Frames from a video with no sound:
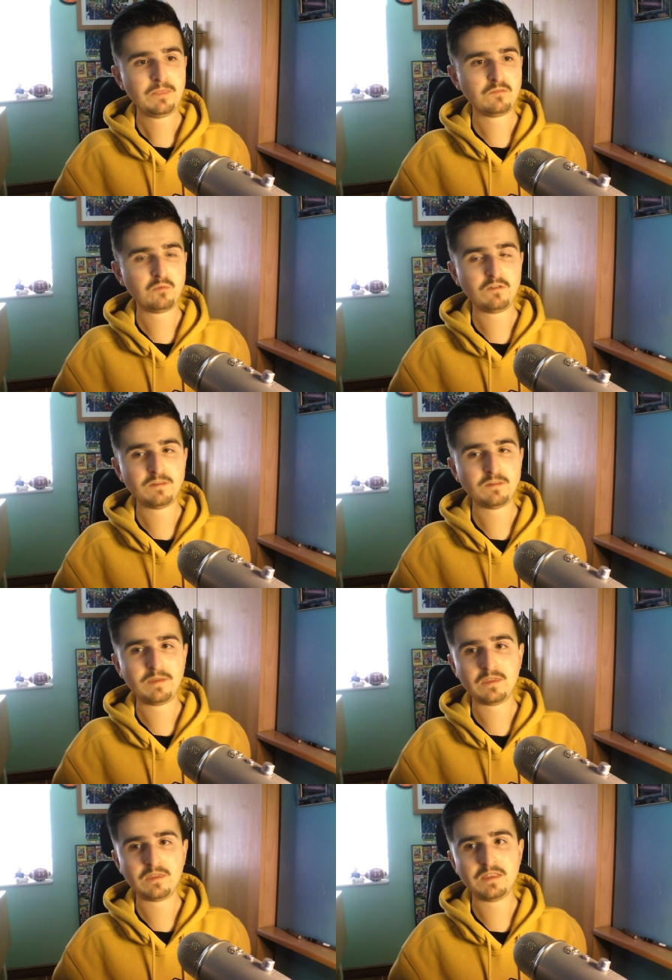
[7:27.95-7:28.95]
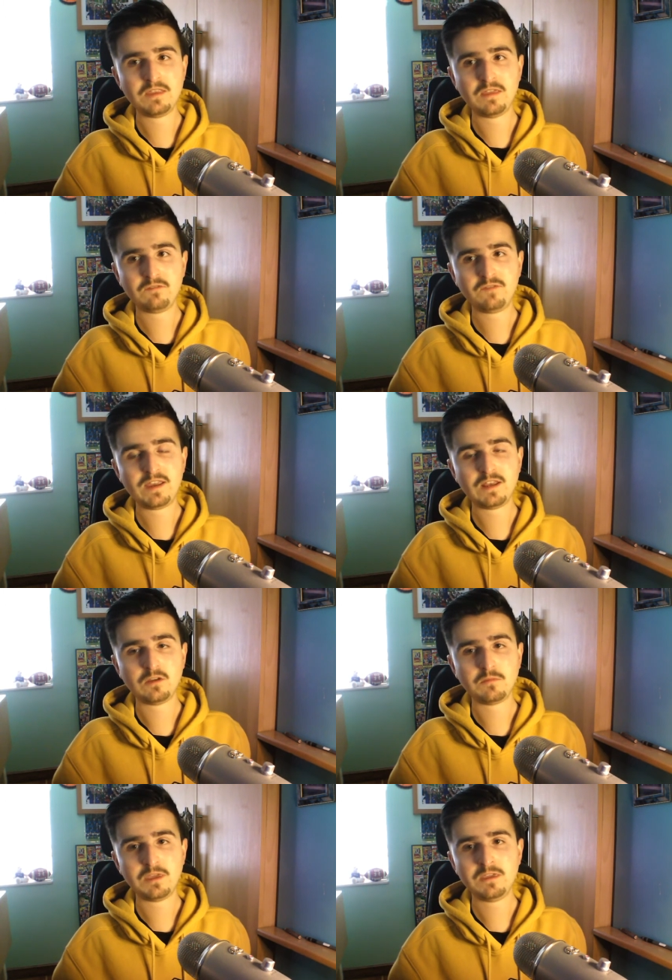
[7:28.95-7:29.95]
Just worried about the internet failing
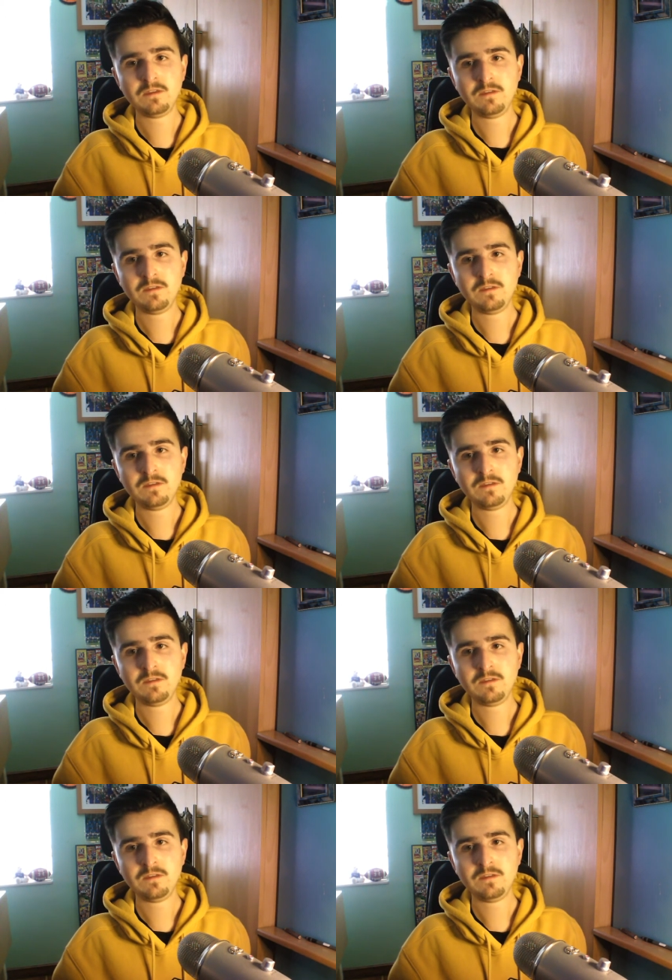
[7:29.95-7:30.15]
on me.